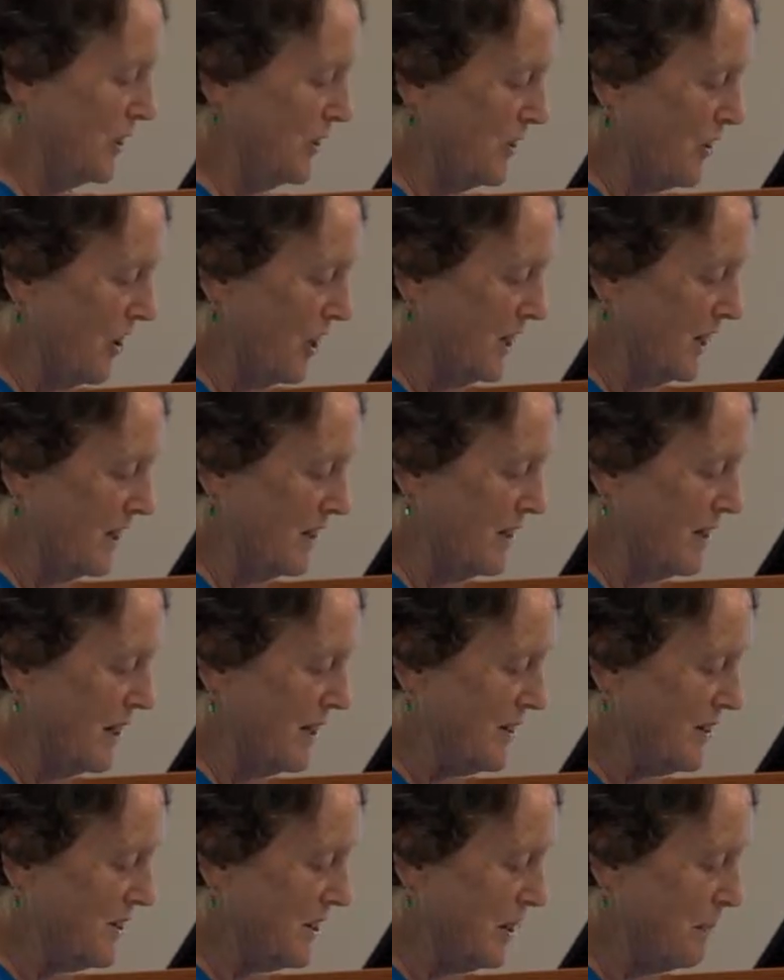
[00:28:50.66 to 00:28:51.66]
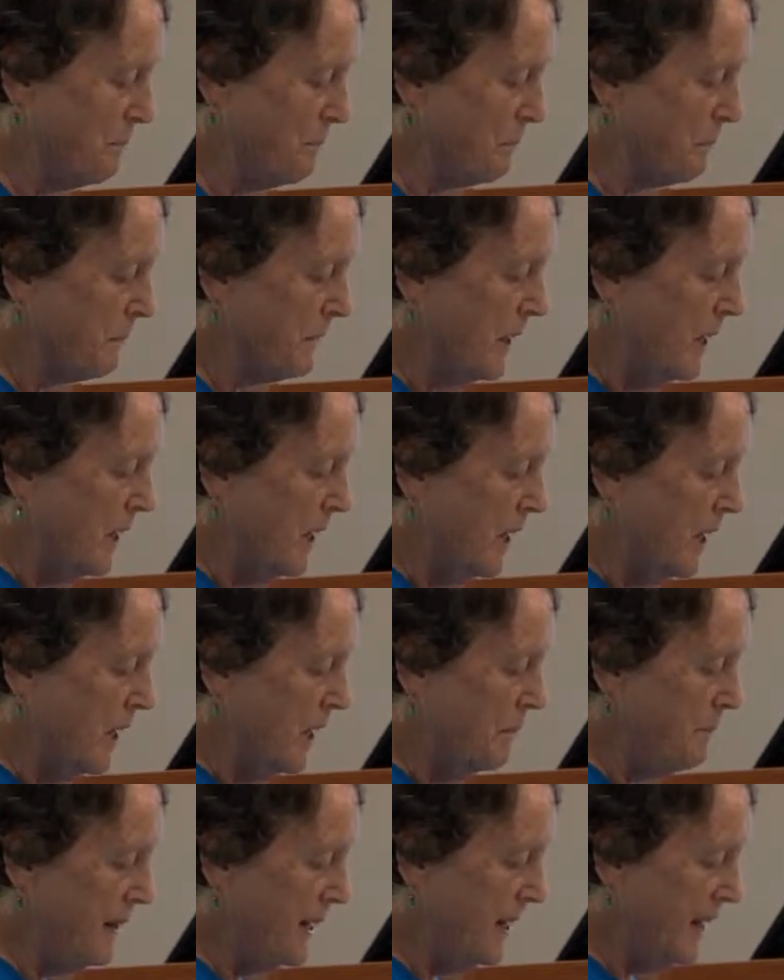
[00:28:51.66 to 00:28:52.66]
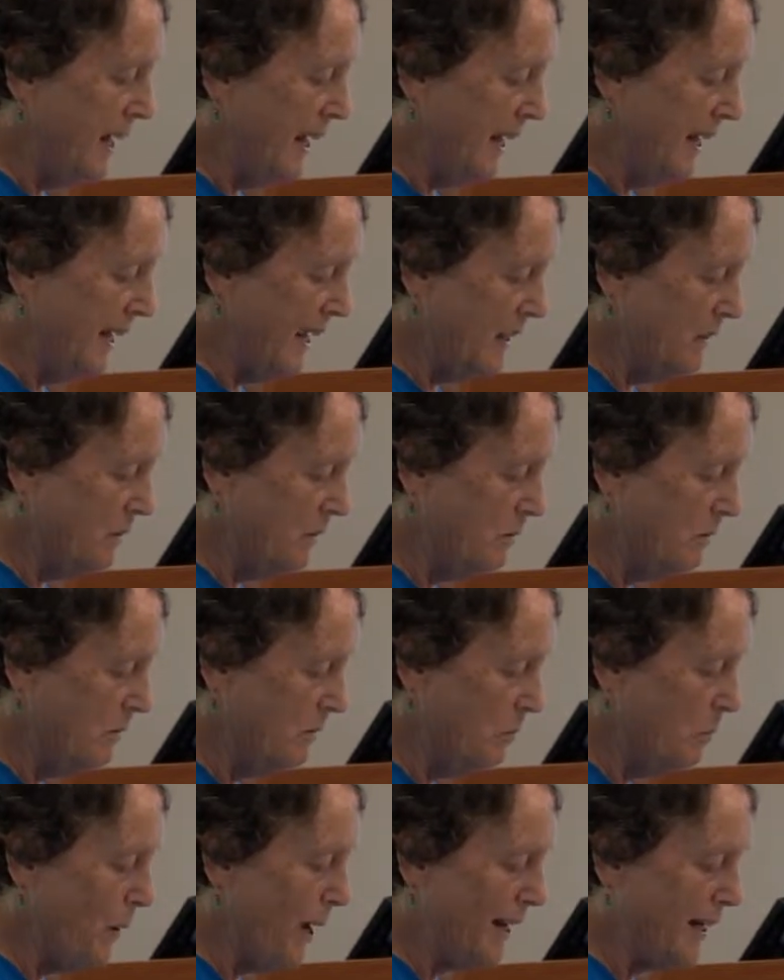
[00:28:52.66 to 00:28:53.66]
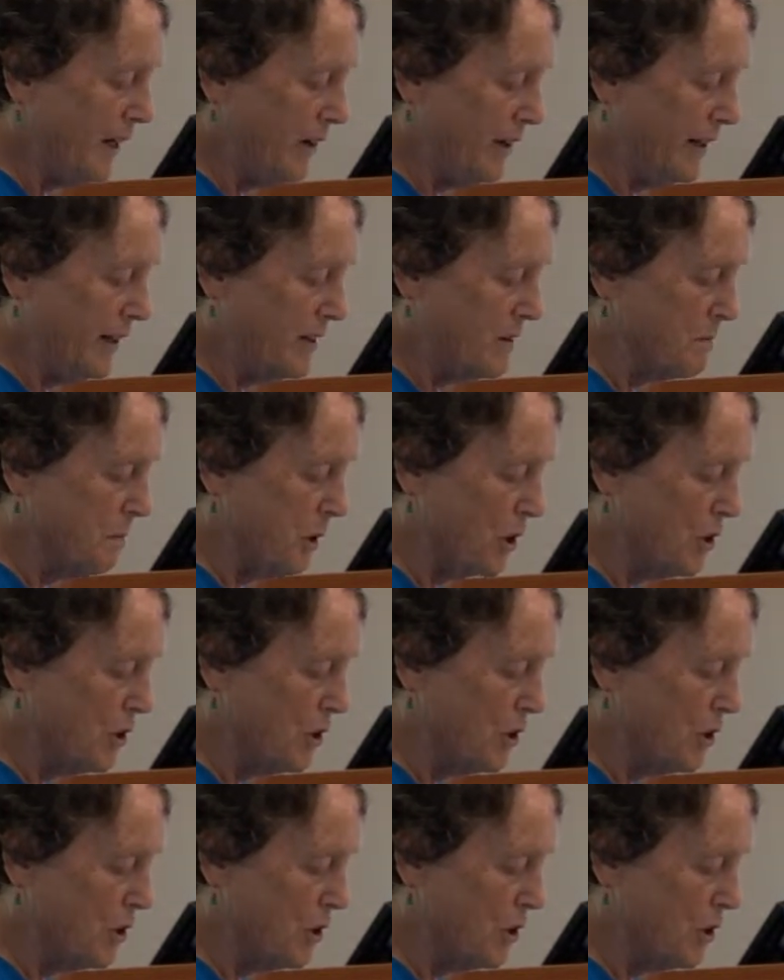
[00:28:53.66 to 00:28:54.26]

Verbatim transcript: at dawn and dusk. Um, they hang out in wet areas,